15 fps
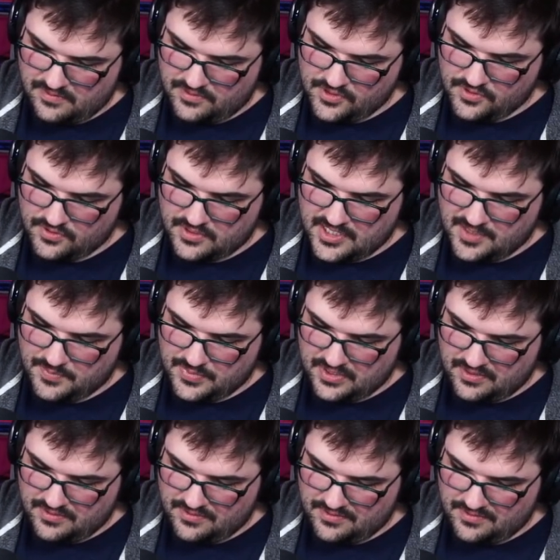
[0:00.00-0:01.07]
You can keep
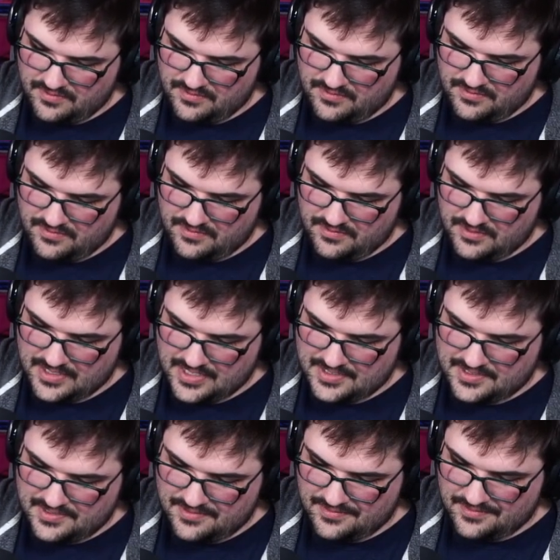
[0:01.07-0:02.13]
it
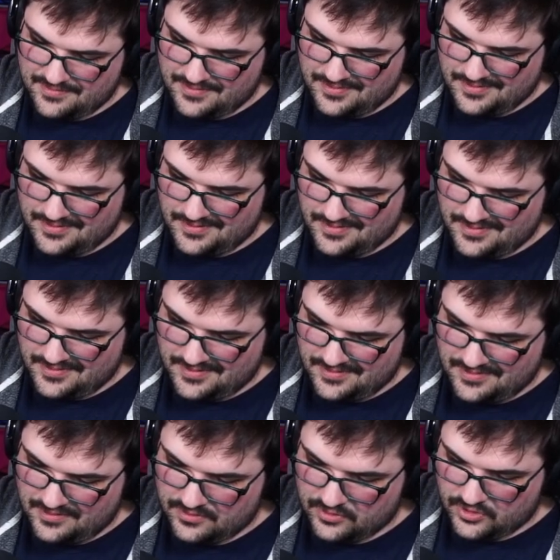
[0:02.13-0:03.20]
nice and
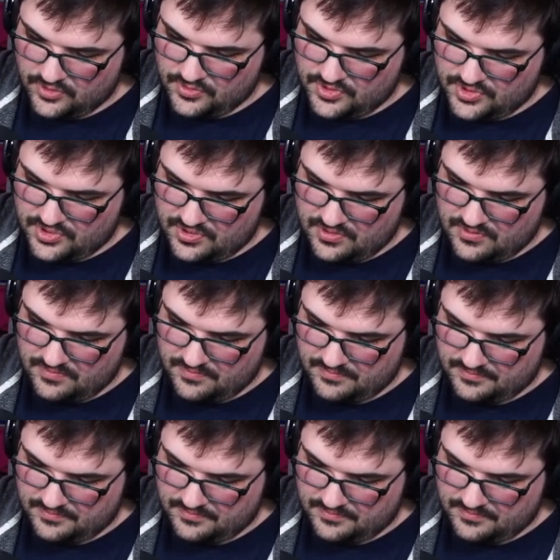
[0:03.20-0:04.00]
loose.